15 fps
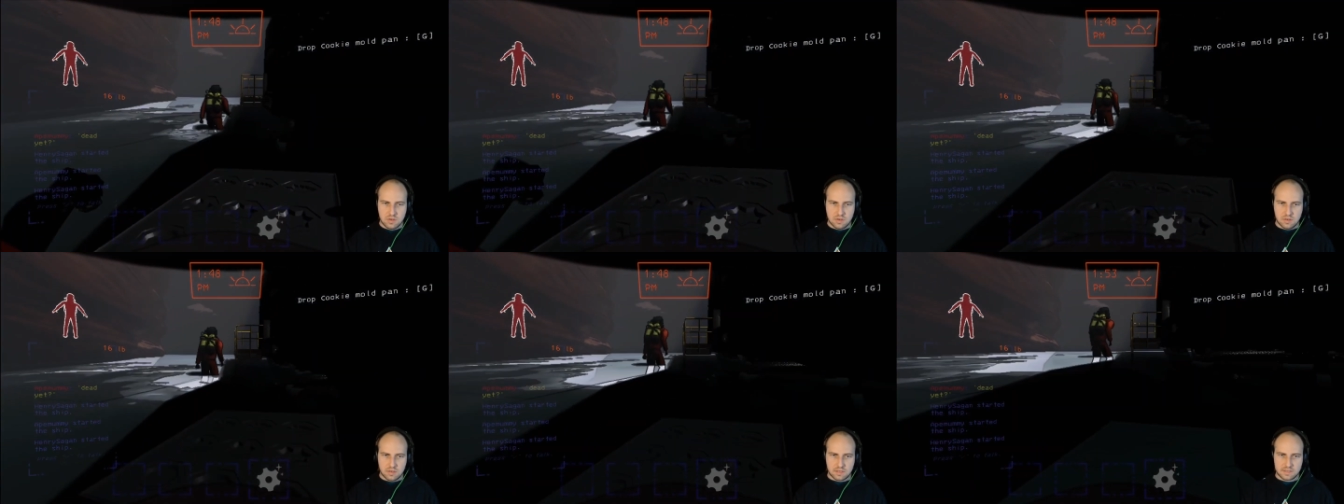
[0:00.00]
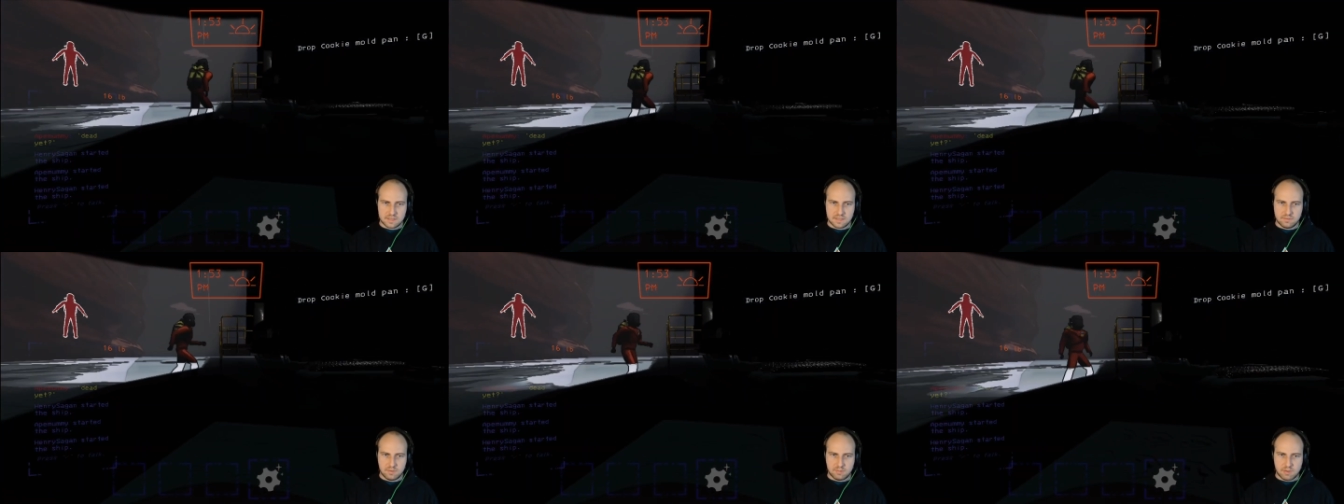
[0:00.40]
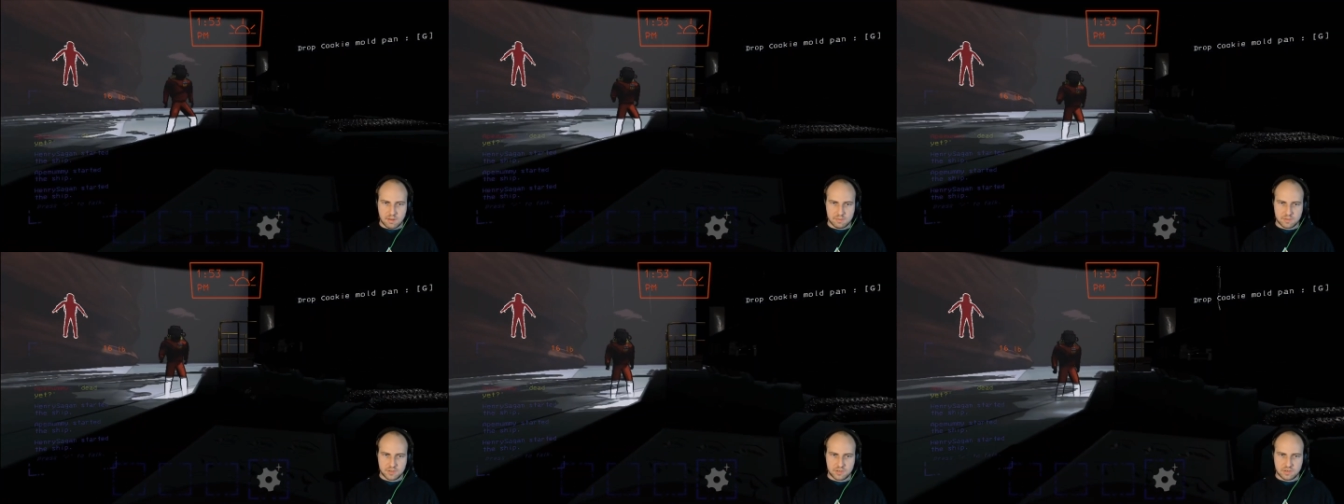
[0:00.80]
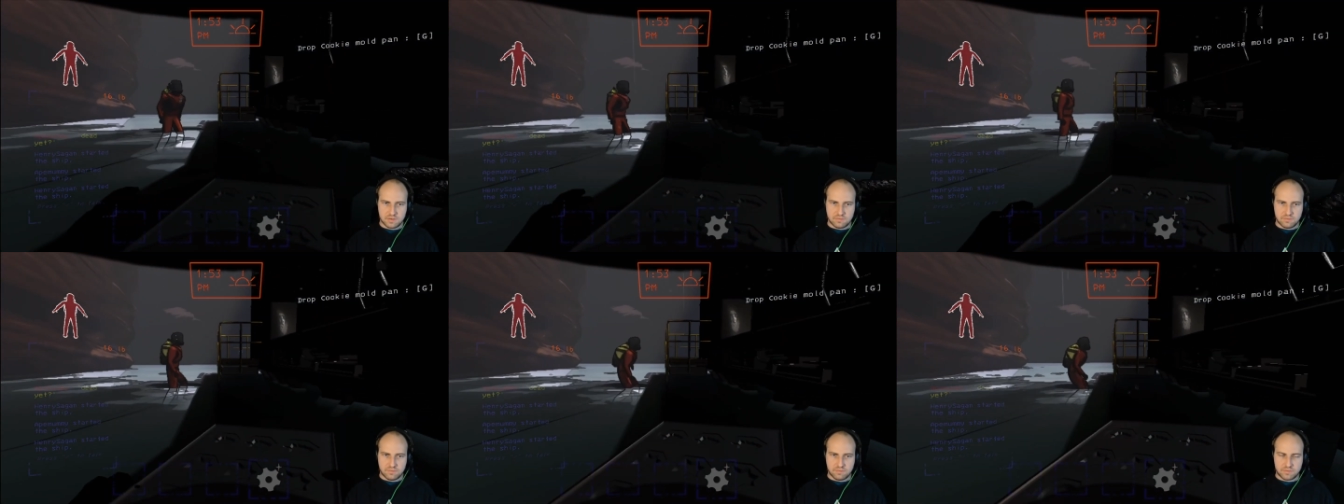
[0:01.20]
Honestly, we probably should
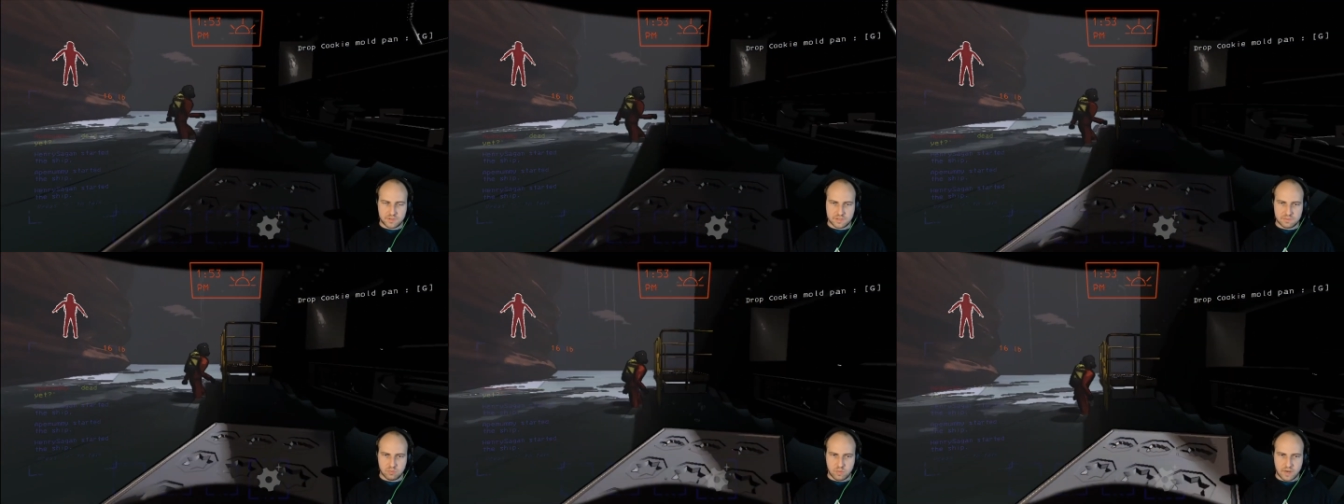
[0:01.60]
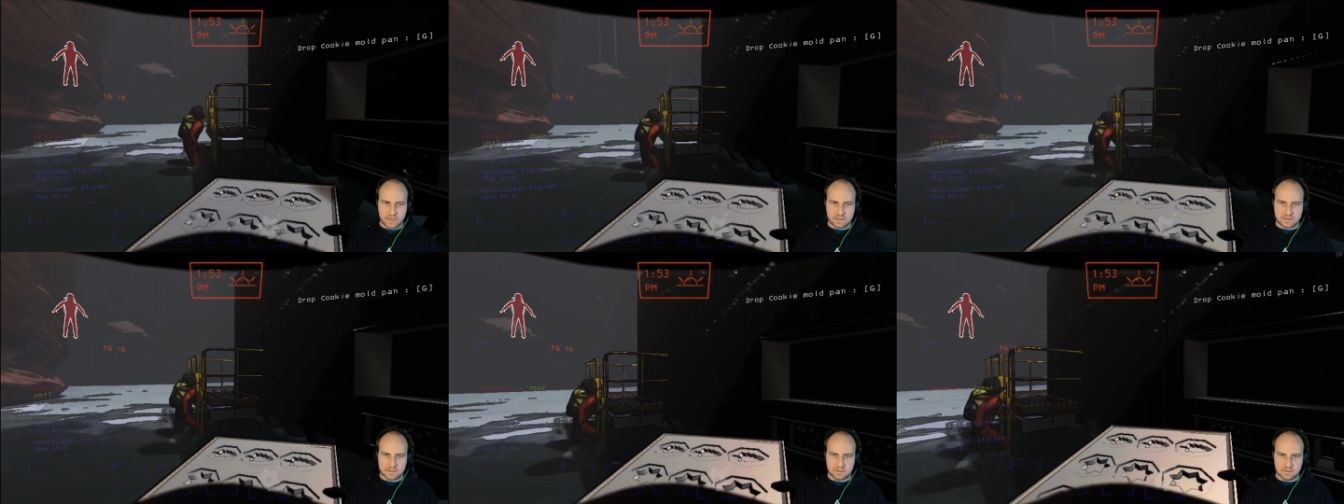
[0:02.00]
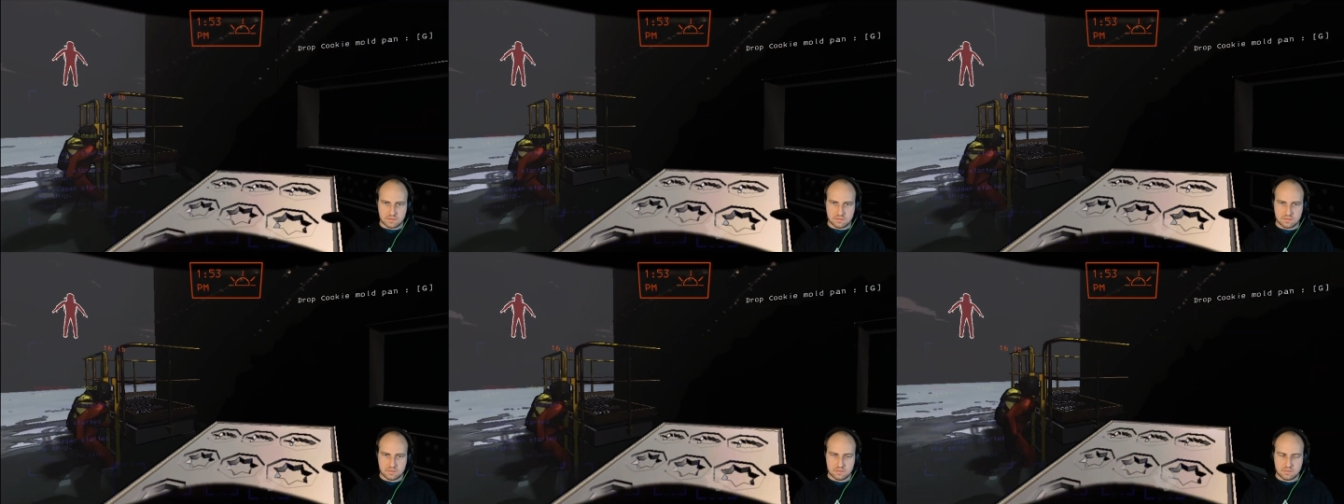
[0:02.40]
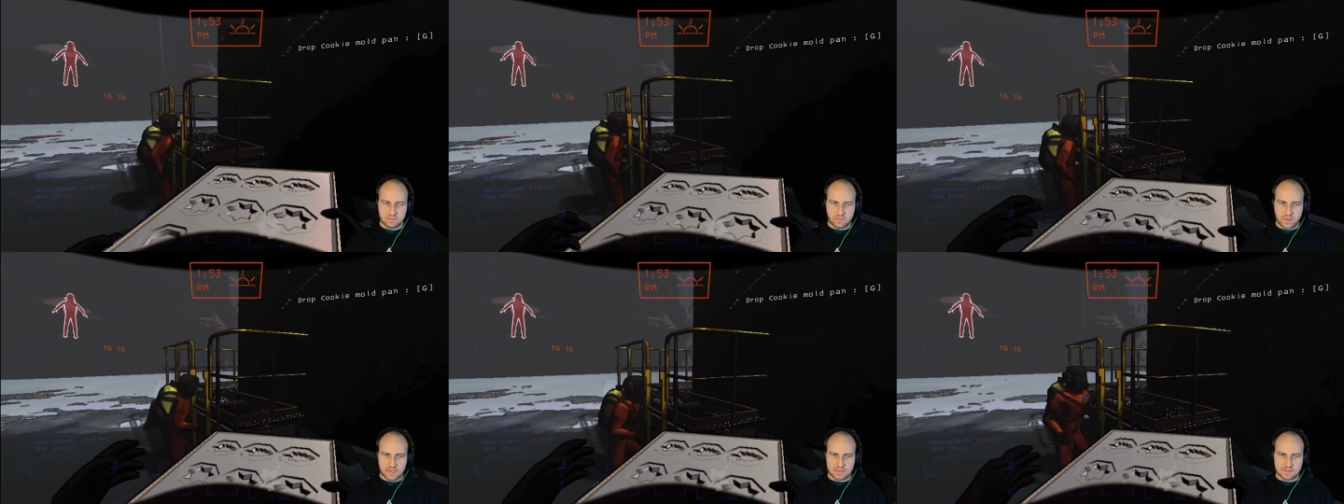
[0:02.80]
have just waited until,
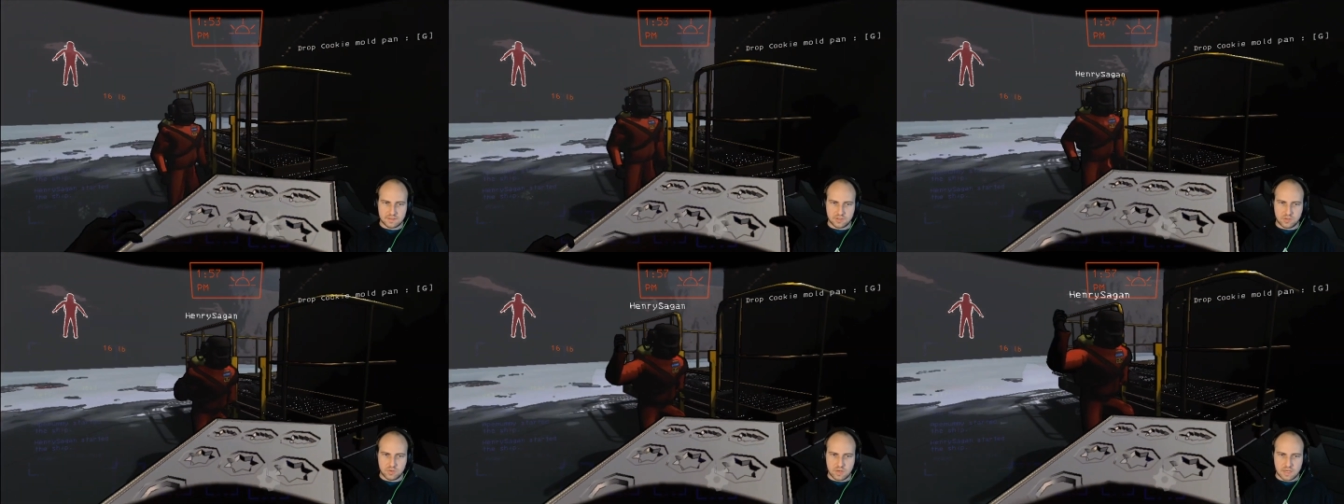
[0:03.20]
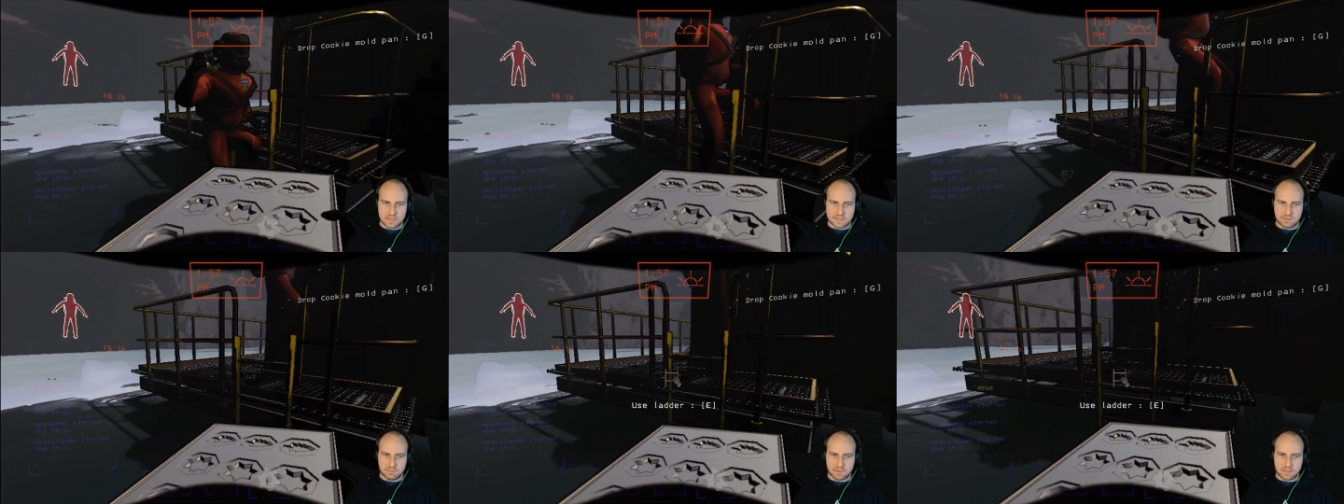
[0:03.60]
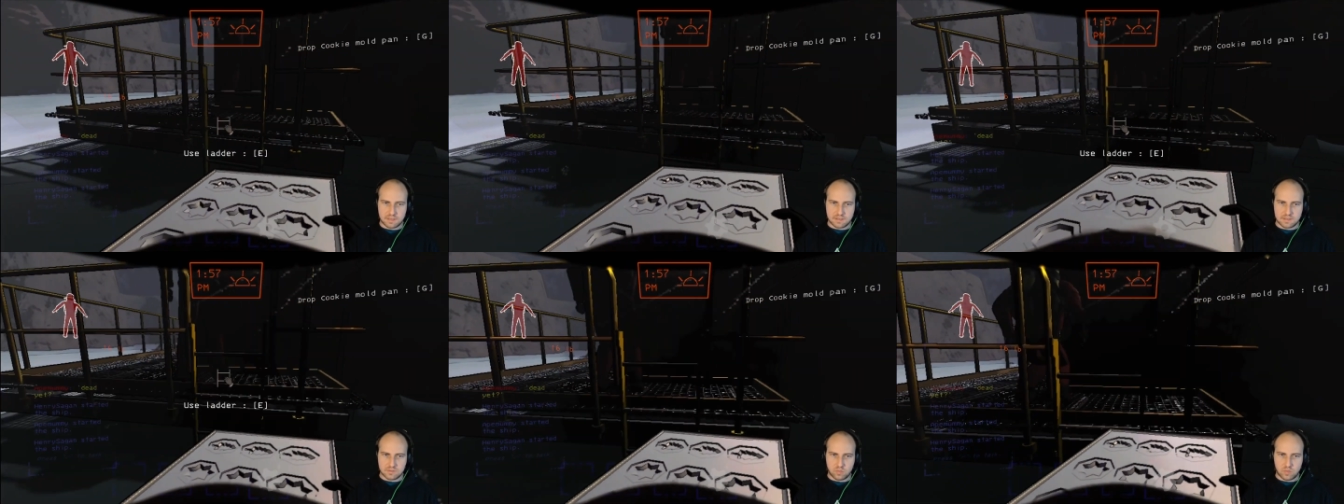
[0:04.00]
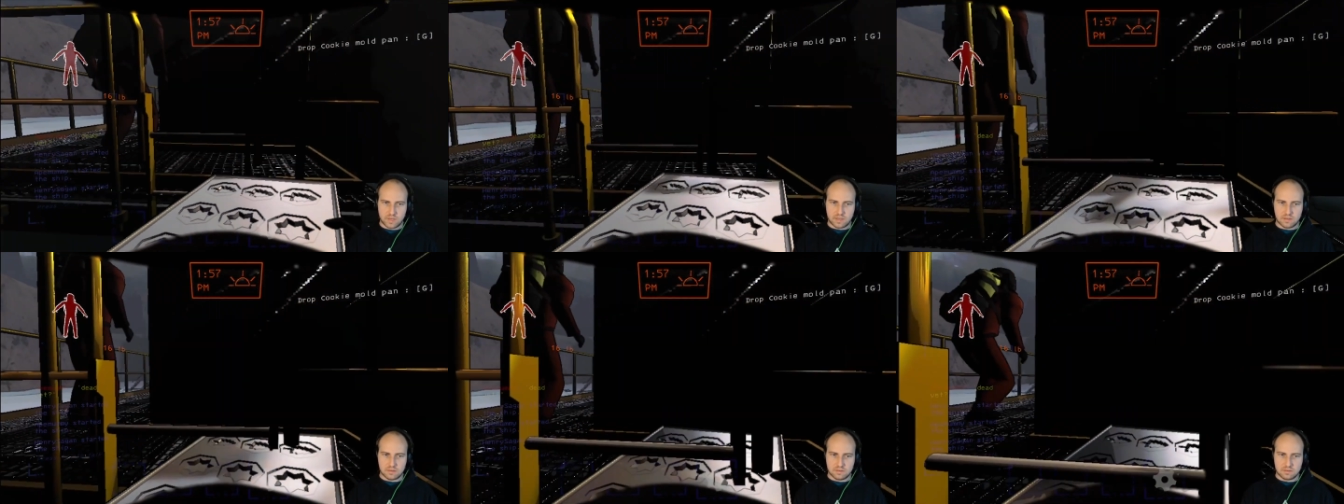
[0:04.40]
waited until you got something as
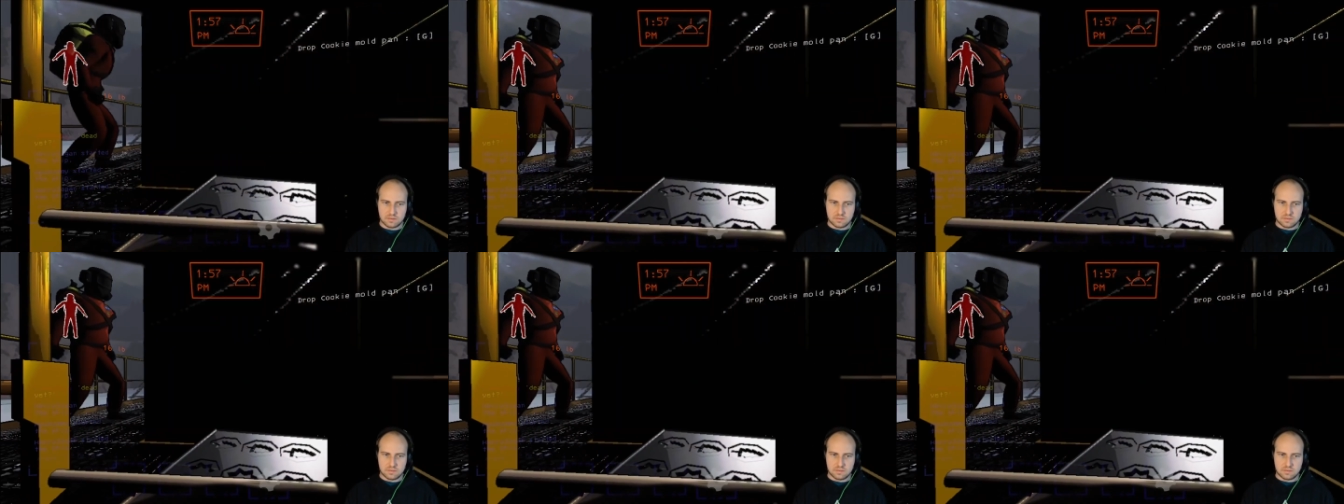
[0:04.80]
well.